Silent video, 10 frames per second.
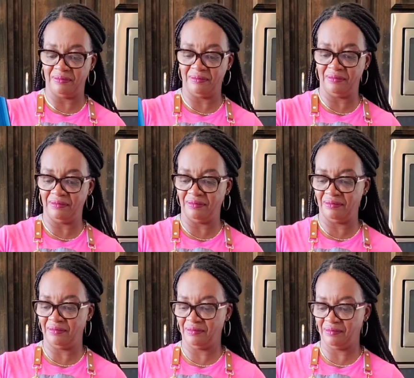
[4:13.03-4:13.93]

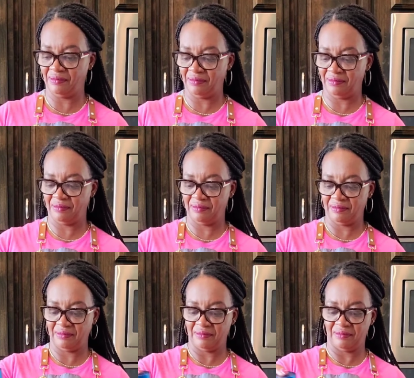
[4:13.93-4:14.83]

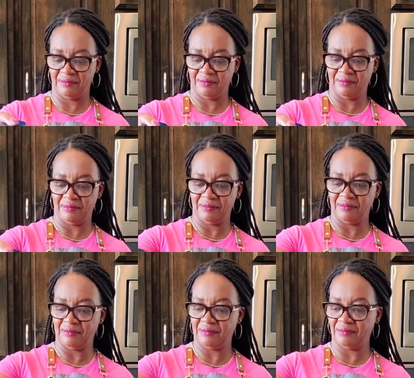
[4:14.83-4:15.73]

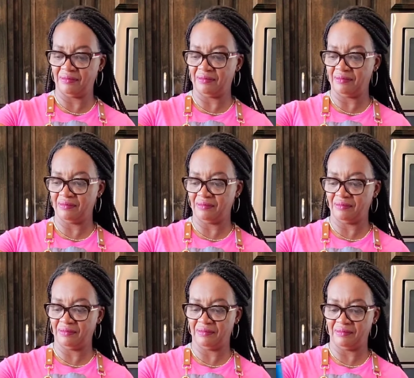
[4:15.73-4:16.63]

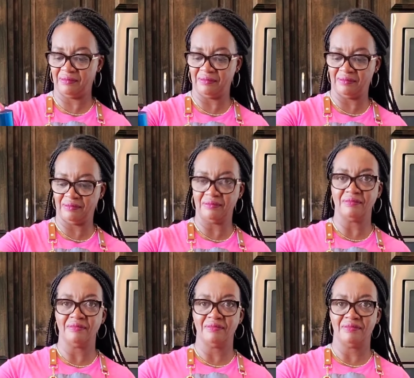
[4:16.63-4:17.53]

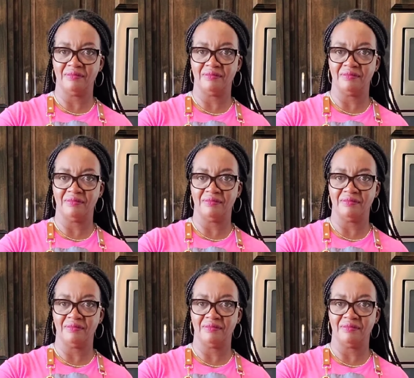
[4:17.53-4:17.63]
No one is speaking in this clip.